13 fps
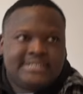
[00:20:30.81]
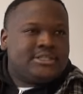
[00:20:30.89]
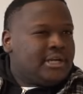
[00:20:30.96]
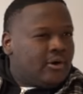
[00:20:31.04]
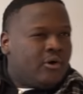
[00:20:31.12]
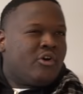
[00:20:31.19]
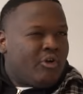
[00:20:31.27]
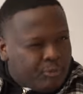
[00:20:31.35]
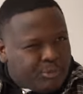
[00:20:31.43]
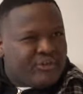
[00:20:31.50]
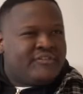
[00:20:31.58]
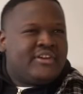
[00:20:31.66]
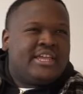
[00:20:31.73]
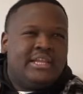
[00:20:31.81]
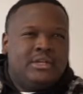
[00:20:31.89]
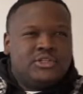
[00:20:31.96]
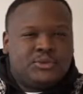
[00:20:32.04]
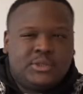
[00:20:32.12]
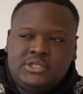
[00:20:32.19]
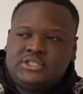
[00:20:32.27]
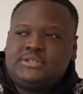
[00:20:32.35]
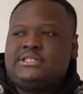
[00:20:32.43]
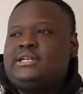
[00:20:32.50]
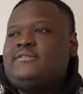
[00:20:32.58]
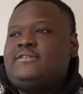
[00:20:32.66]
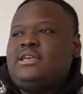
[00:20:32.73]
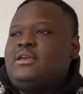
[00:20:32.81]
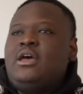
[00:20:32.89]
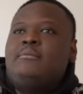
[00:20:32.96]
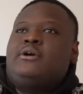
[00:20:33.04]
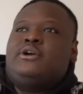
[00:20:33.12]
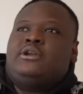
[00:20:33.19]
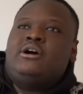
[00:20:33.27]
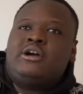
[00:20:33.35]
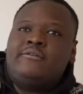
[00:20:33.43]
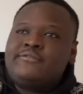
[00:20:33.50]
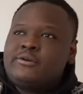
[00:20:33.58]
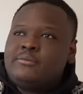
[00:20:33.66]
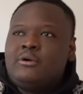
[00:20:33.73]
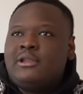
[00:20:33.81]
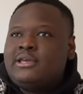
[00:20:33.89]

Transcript: So you're like, okay, perfect. It looks mm-hmm. with the shoes and everything, but you're not comfortable.